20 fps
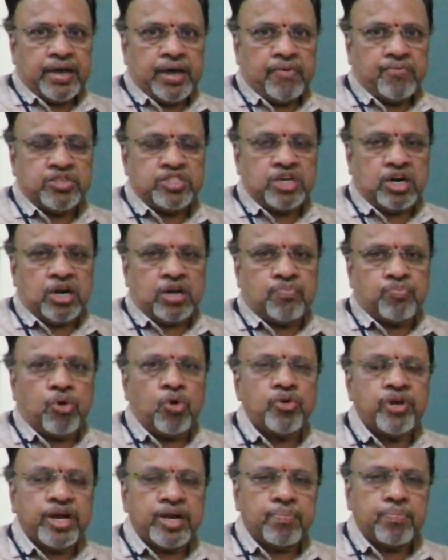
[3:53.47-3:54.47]
which are
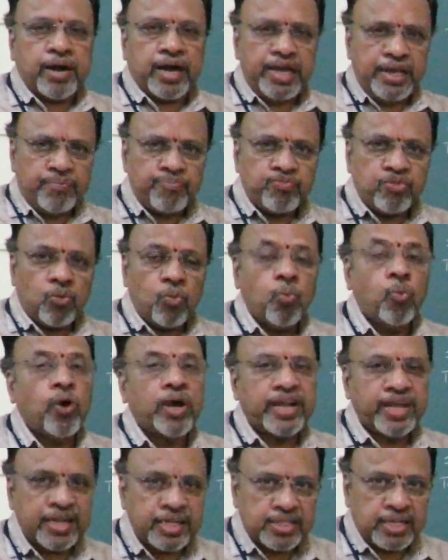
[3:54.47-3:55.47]
bounded by
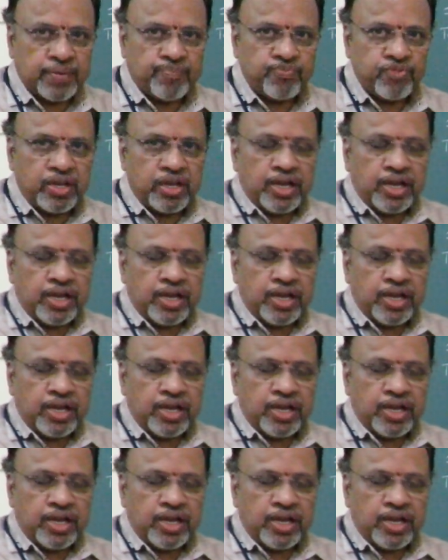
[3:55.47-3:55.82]
one another.